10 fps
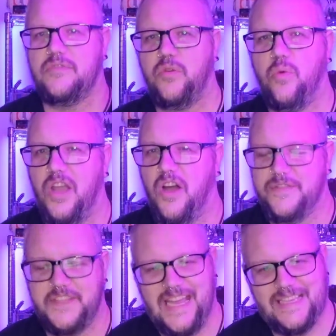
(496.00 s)
quite
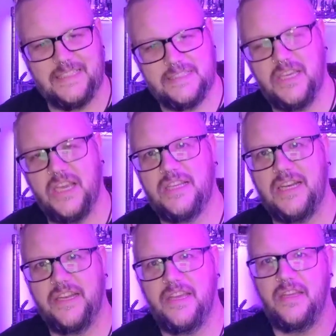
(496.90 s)
often has it
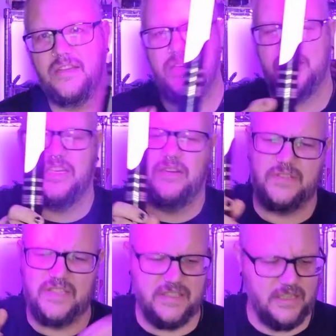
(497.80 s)
circling her because she
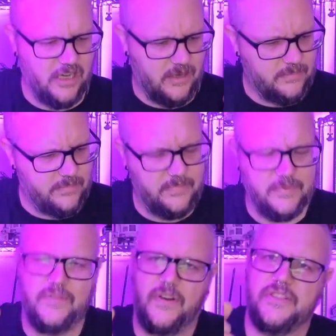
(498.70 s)
loses an arm, as
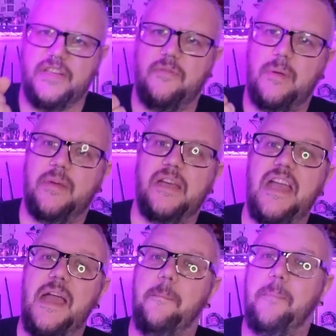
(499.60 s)
far as I can remember.
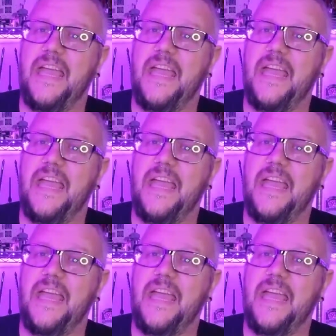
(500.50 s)
But